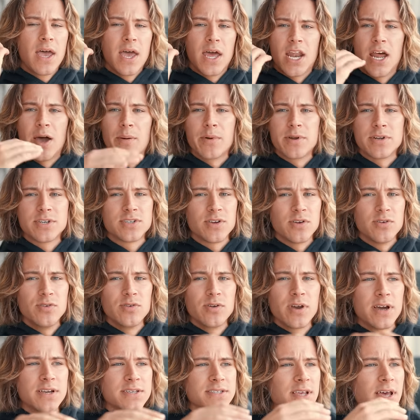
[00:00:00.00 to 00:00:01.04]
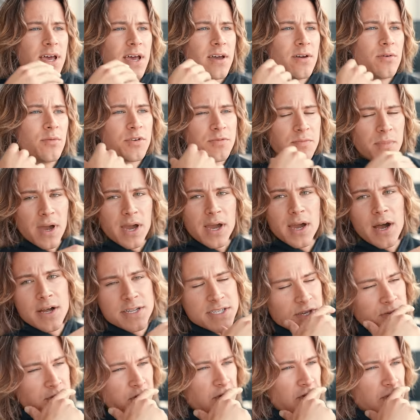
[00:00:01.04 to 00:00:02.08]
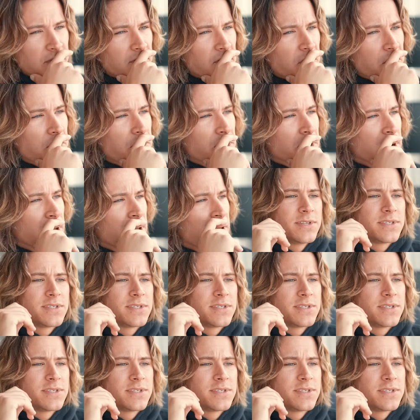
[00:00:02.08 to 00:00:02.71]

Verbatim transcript: And I'm going to show you guys that with my content moving forward.